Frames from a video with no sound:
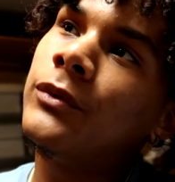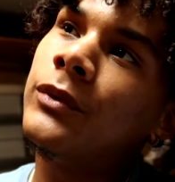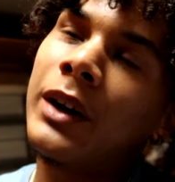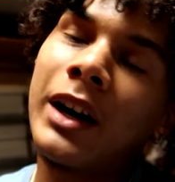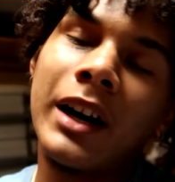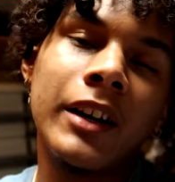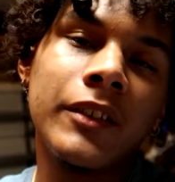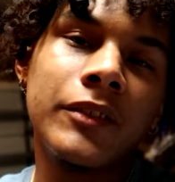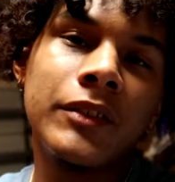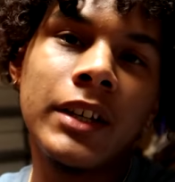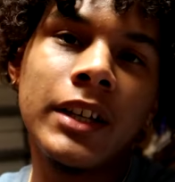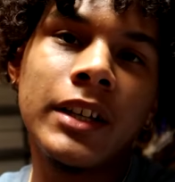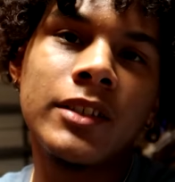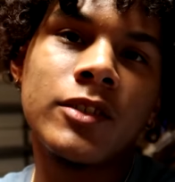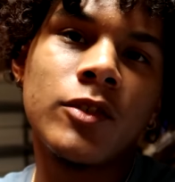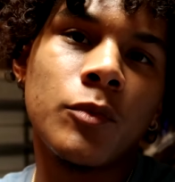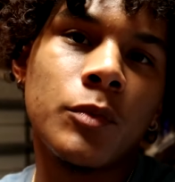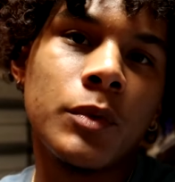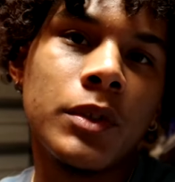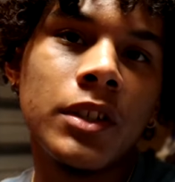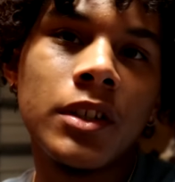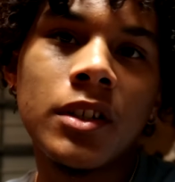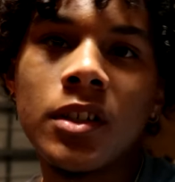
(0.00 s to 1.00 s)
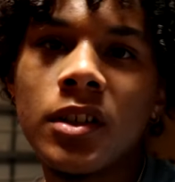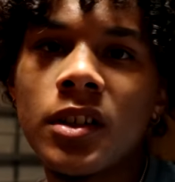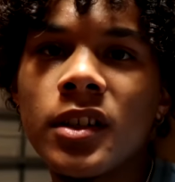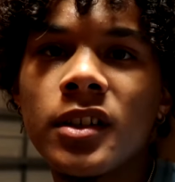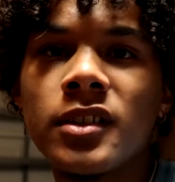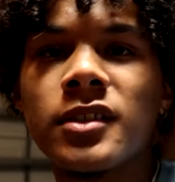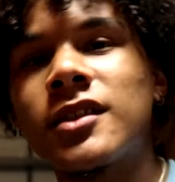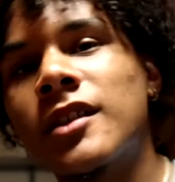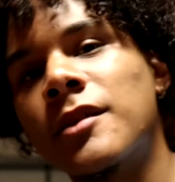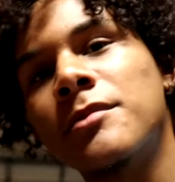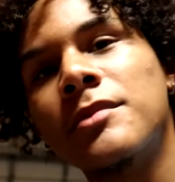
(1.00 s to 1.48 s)
five days a week
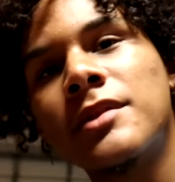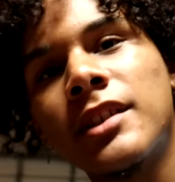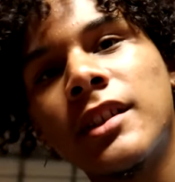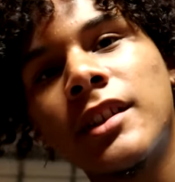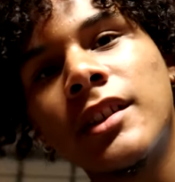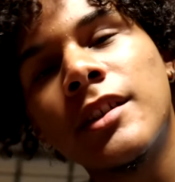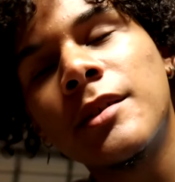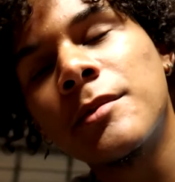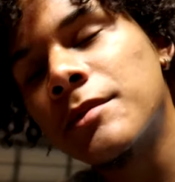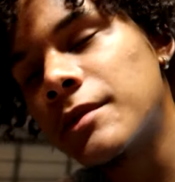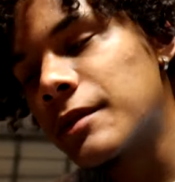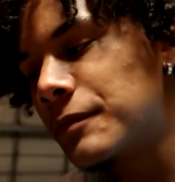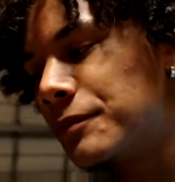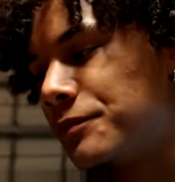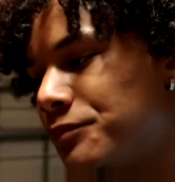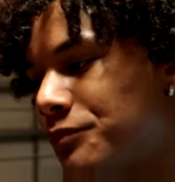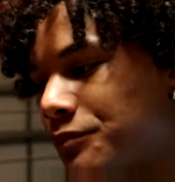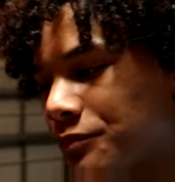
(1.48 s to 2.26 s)
sometimes.